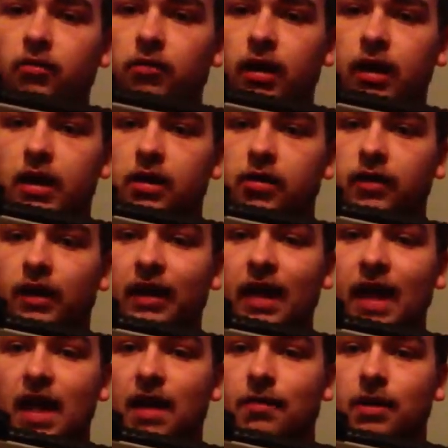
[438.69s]
right here that
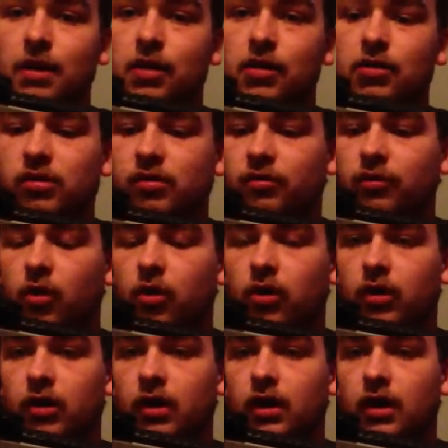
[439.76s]
can be used
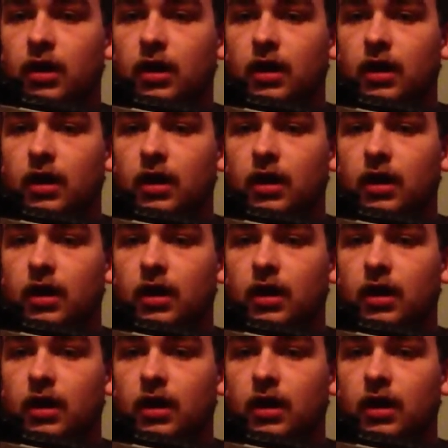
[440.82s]
for